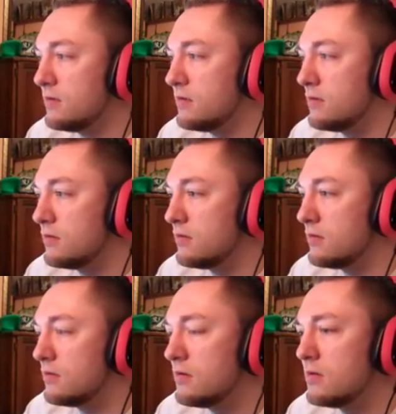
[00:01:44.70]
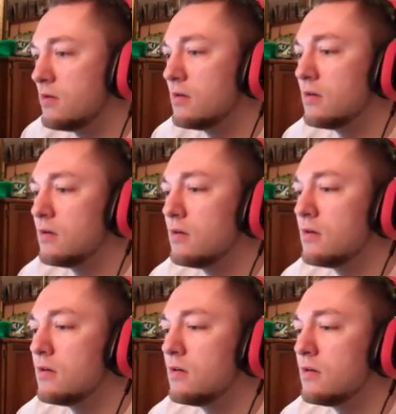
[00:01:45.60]

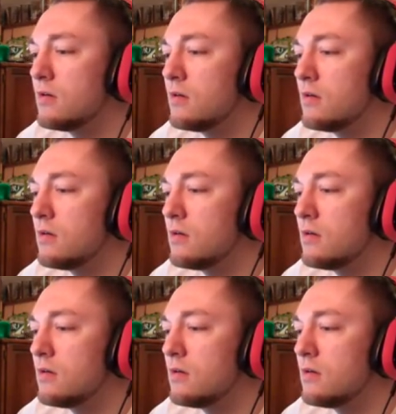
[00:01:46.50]
[no speech]